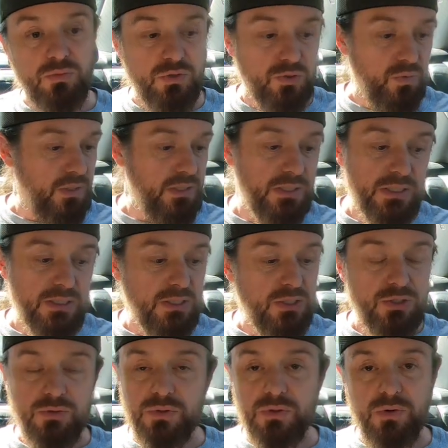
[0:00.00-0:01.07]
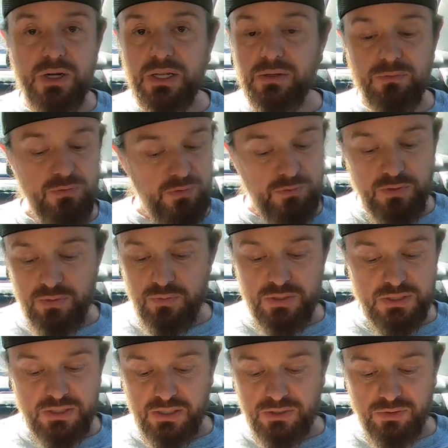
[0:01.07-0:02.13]
When 26 is doing great, 53
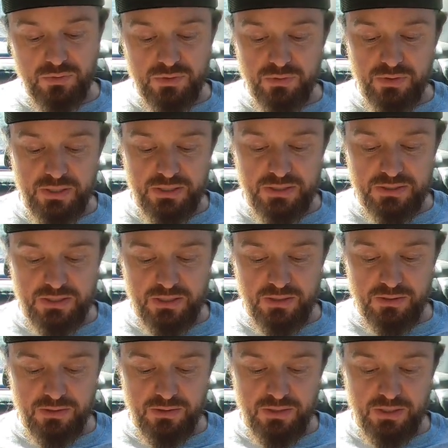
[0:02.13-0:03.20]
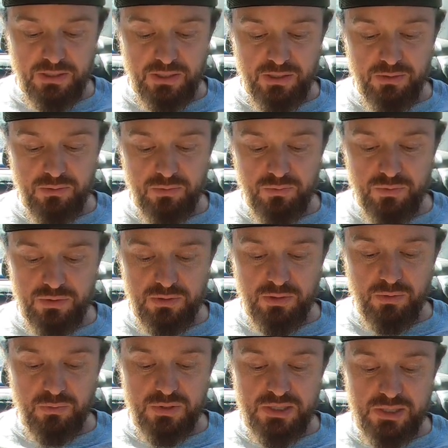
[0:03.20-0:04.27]
is not doing great. It's they kind of
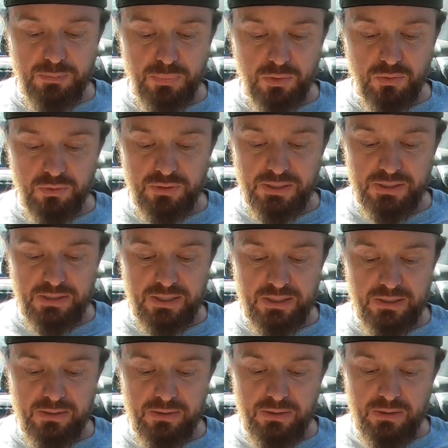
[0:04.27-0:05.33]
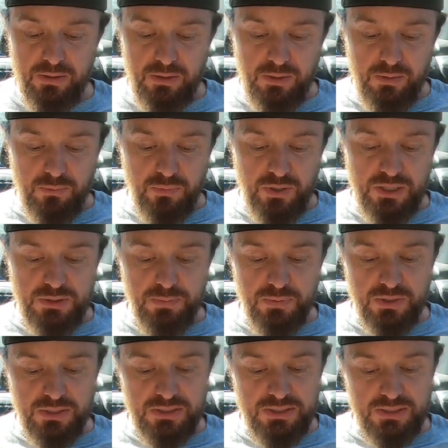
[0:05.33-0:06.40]
are reciprocal like that. Price per
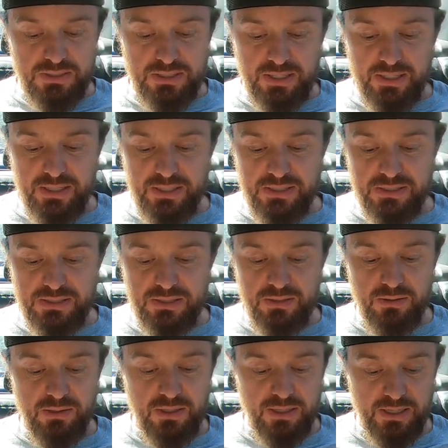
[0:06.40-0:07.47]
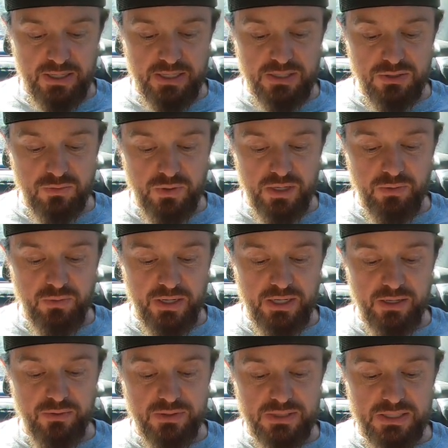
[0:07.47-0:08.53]
distance highest rate right
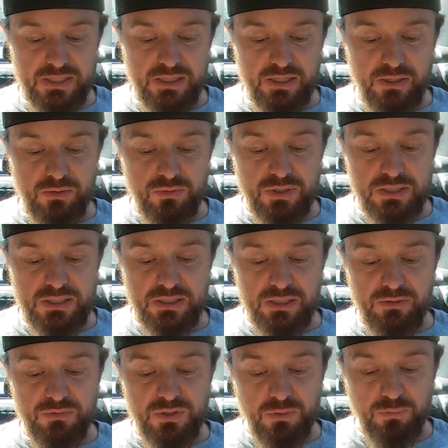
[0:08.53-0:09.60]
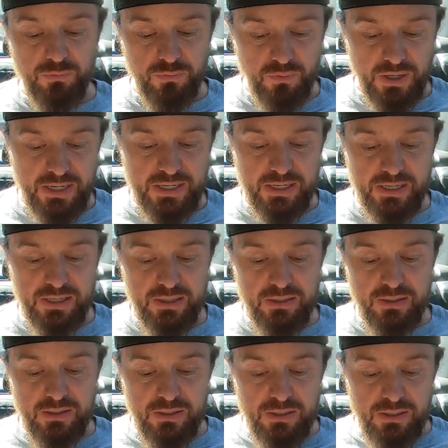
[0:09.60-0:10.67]
now in San Diego, doesn't leave till Friday,
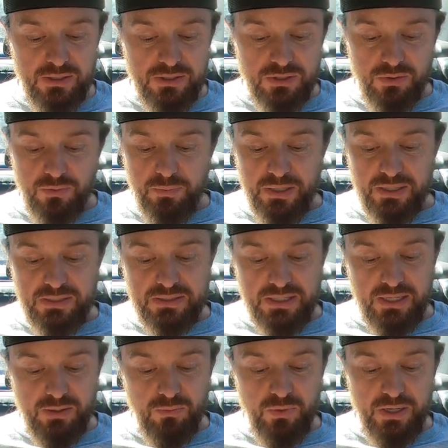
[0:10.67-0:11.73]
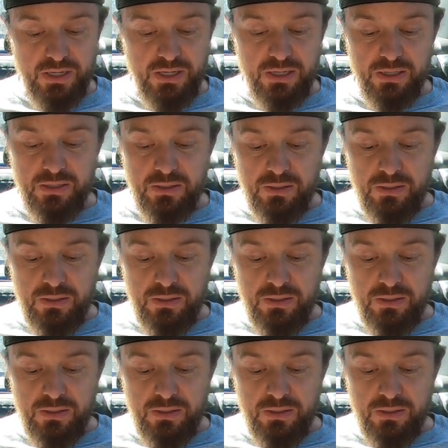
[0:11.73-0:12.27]
so about a day away.